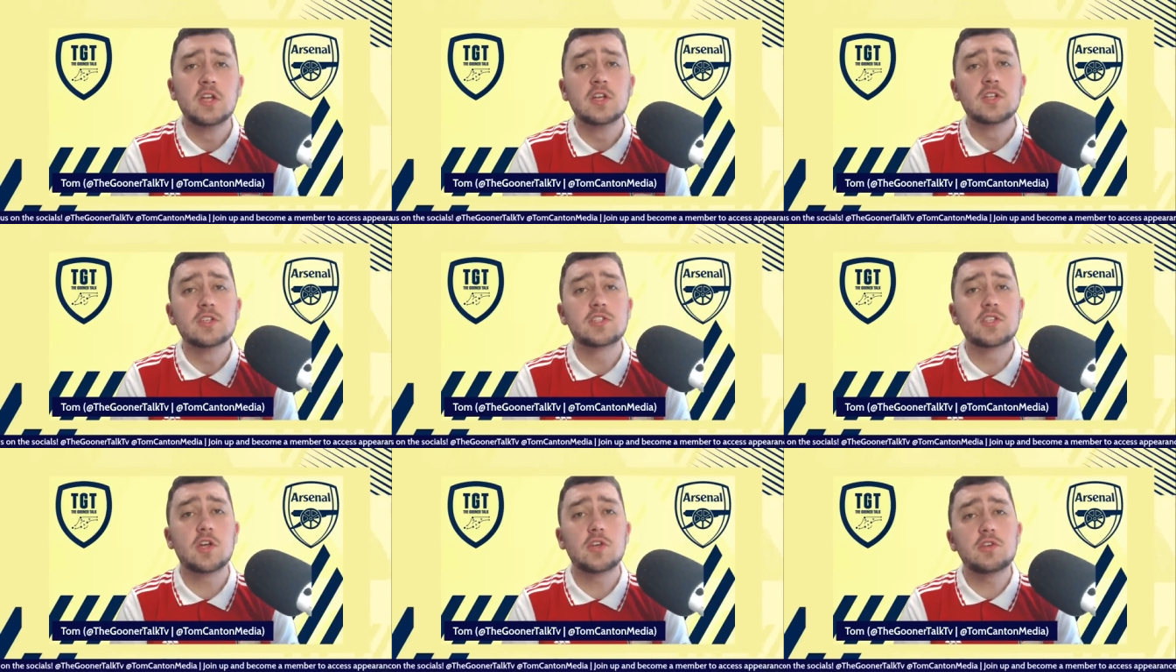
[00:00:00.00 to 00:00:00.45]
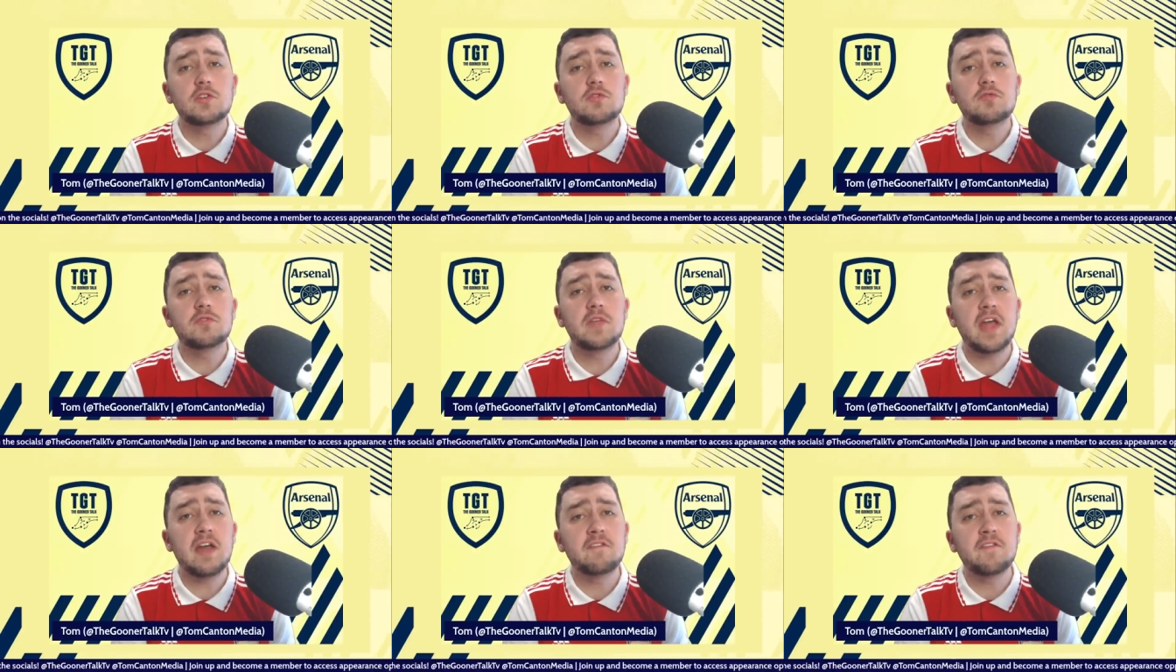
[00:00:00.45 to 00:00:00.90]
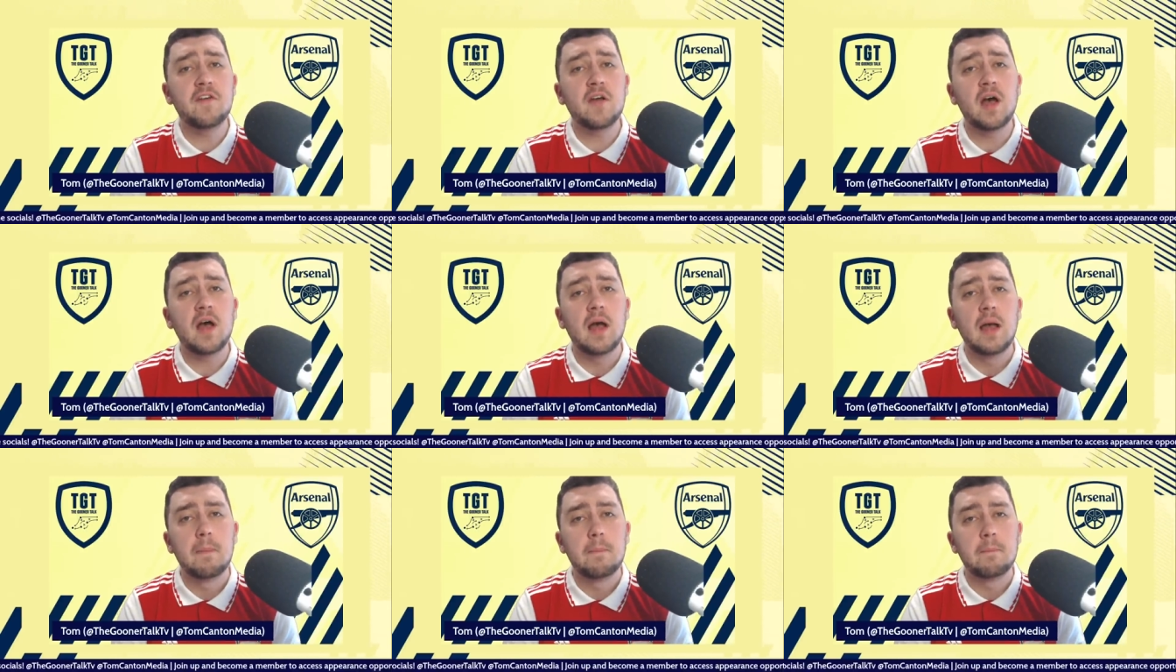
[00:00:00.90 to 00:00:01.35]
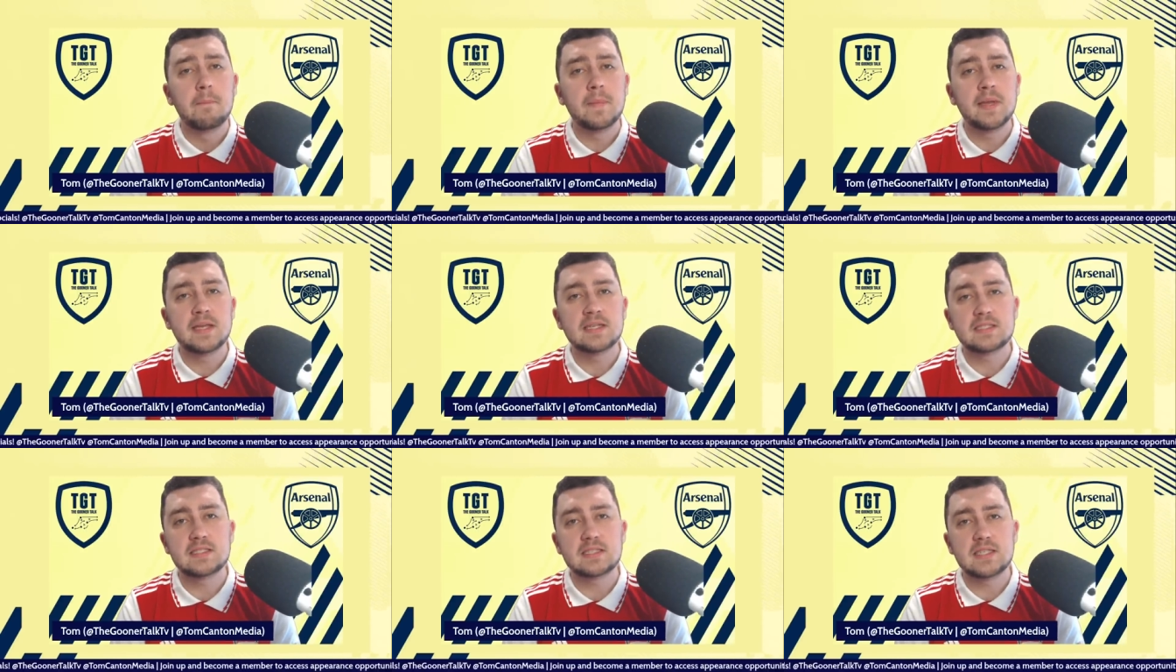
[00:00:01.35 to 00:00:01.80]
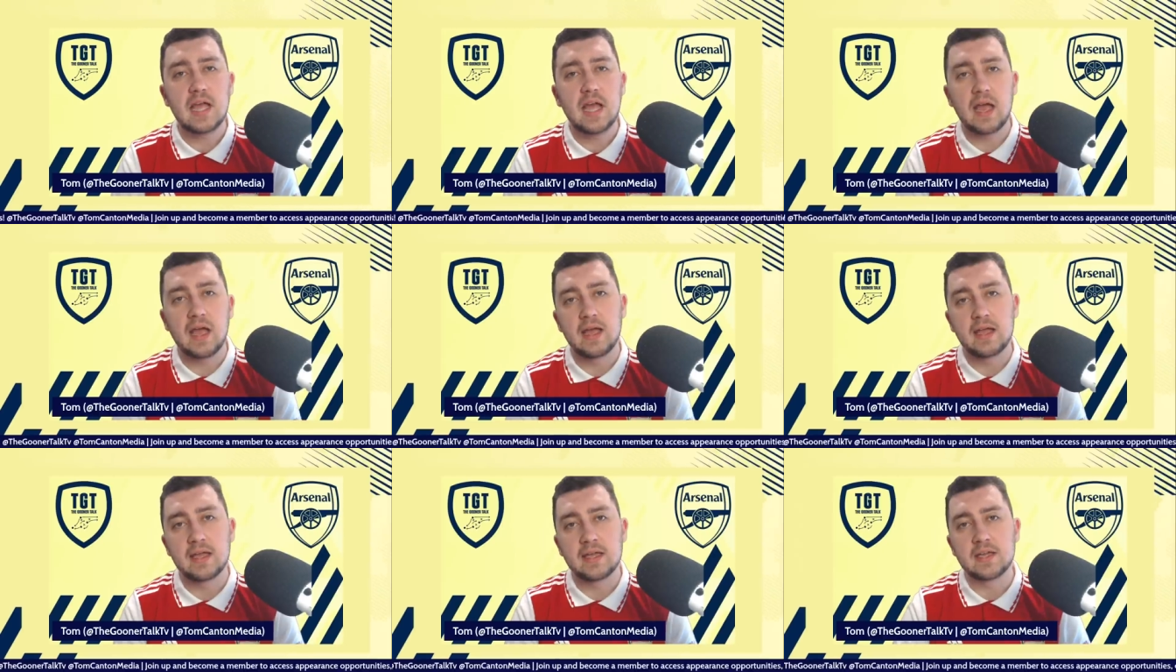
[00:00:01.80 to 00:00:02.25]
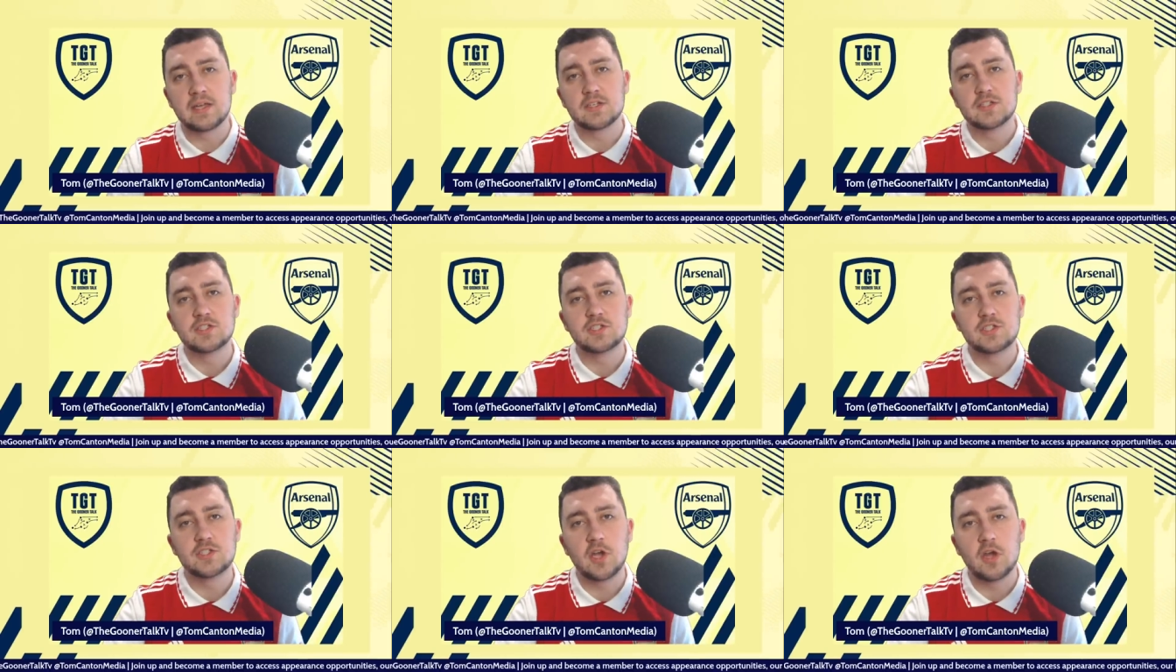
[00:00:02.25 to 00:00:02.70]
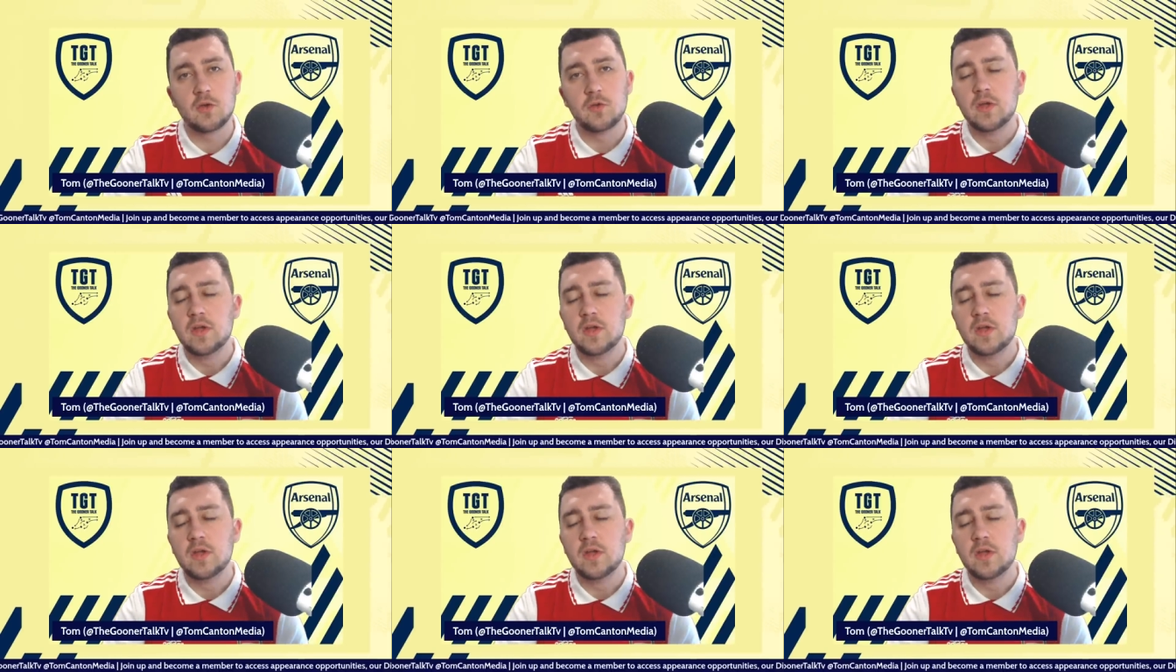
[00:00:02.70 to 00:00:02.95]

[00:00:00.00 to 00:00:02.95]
so you never miss a show.